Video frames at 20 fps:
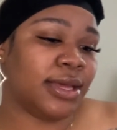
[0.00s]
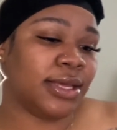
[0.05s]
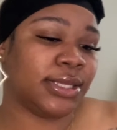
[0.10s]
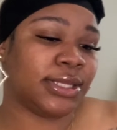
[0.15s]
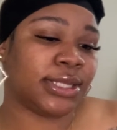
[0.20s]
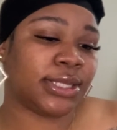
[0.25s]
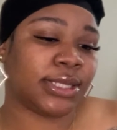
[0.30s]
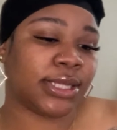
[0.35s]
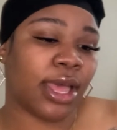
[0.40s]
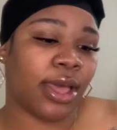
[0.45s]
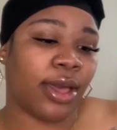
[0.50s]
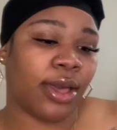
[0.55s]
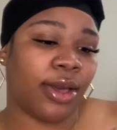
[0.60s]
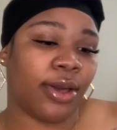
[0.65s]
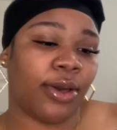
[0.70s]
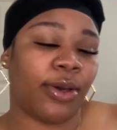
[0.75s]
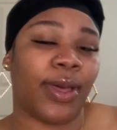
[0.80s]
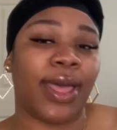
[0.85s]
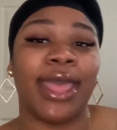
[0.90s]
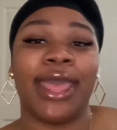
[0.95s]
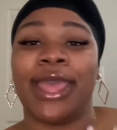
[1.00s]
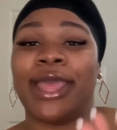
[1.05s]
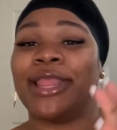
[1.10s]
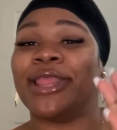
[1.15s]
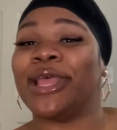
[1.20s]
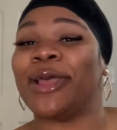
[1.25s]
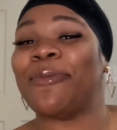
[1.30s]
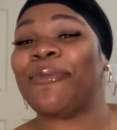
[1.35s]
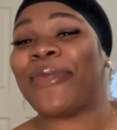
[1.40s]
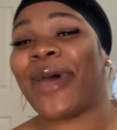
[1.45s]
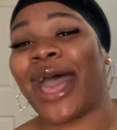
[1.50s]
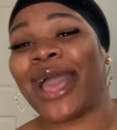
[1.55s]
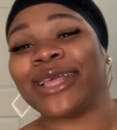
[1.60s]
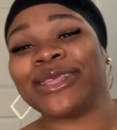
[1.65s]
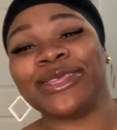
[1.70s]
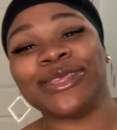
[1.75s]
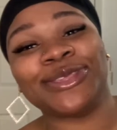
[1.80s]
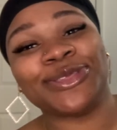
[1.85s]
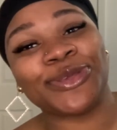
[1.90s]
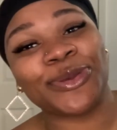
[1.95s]
So the
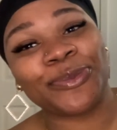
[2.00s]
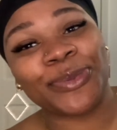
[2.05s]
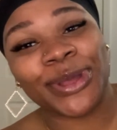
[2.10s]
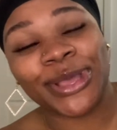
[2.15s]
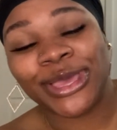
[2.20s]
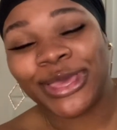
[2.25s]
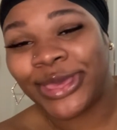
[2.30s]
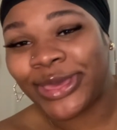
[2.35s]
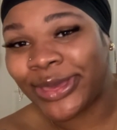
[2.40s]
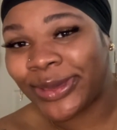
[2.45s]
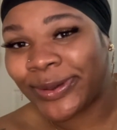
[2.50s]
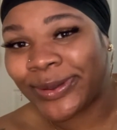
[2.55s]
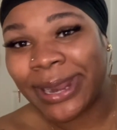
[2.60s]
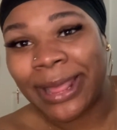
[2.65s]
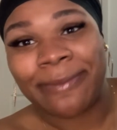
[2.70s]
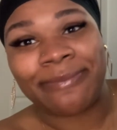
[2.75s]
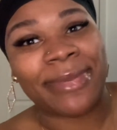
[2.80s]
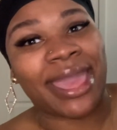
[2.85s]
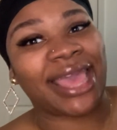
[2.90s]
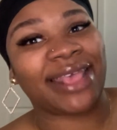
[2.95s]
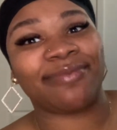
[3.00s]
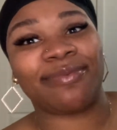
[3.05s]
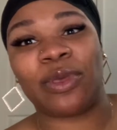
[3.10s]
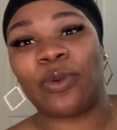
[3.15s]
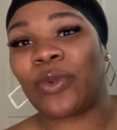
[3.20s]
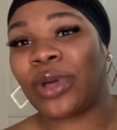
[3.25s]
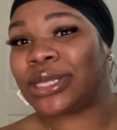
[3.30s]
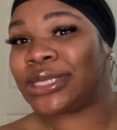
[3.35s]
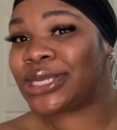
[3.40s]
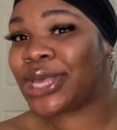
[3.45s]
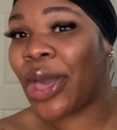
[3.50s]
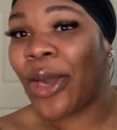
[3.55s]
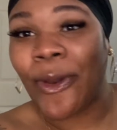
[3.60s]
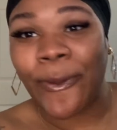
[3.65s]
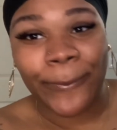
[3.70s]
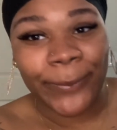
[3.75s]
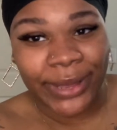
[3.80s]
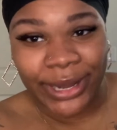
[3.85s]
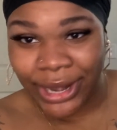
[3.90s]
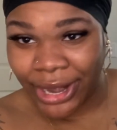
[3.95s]
box is super cute. It makes me want to
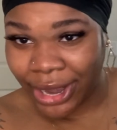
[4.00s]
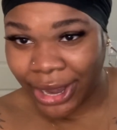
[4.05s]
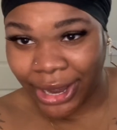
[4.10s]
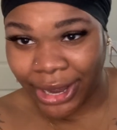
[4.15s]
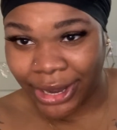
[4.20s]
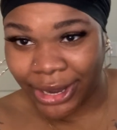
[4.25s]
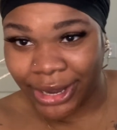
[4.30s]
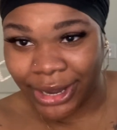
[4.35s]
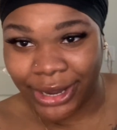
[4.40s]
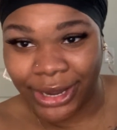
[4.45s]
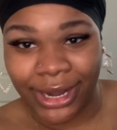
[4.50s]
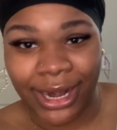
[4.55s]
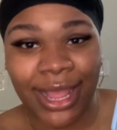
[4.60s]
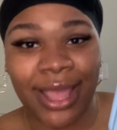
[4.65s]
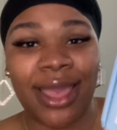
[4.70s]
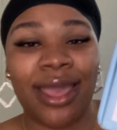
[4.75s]
open her.